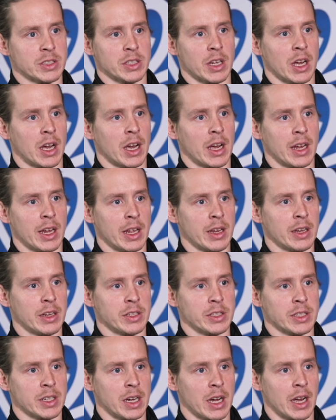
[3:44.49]
is a high
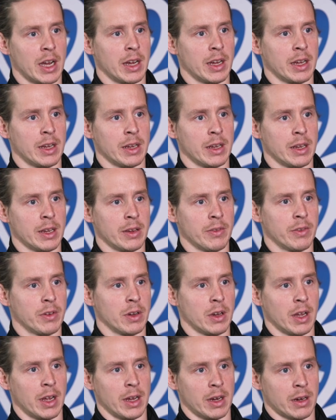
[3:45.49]
energy guy,
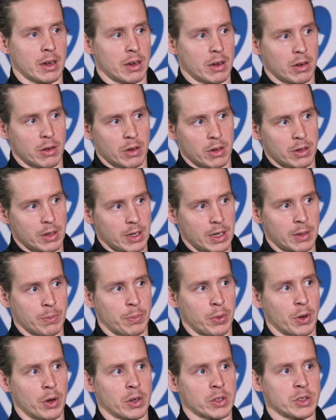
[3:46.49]
even like in
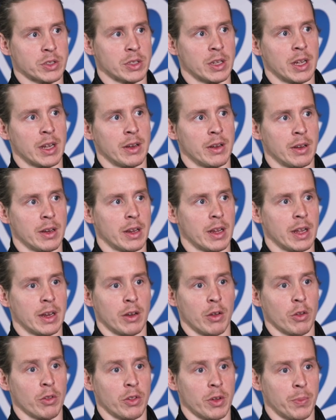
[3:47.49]
person and
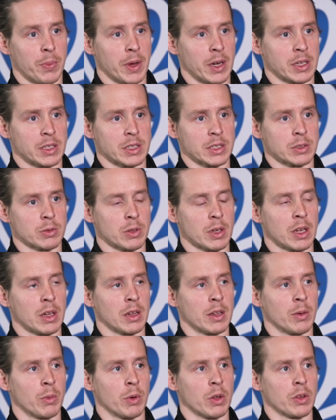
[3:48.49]
on the pitch as well.
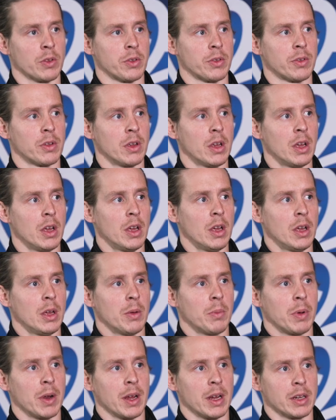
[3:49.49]
He wants
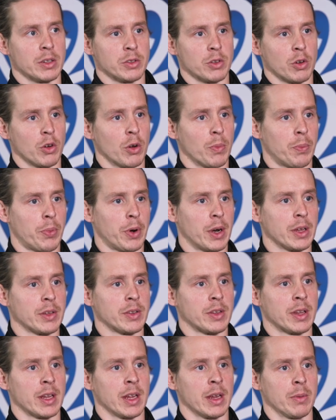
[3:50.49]
players to go and
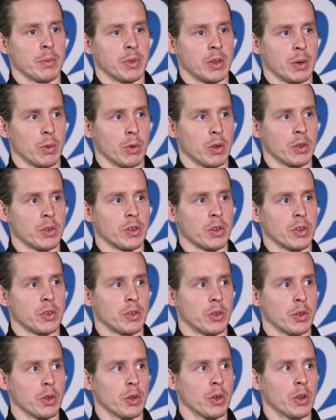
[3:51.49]
press teams. He wants us
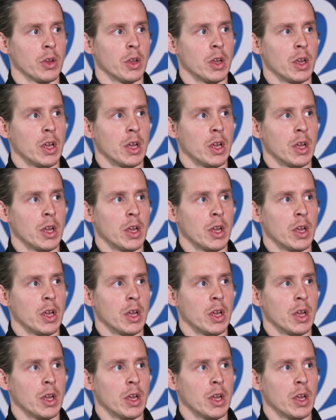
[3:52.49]
to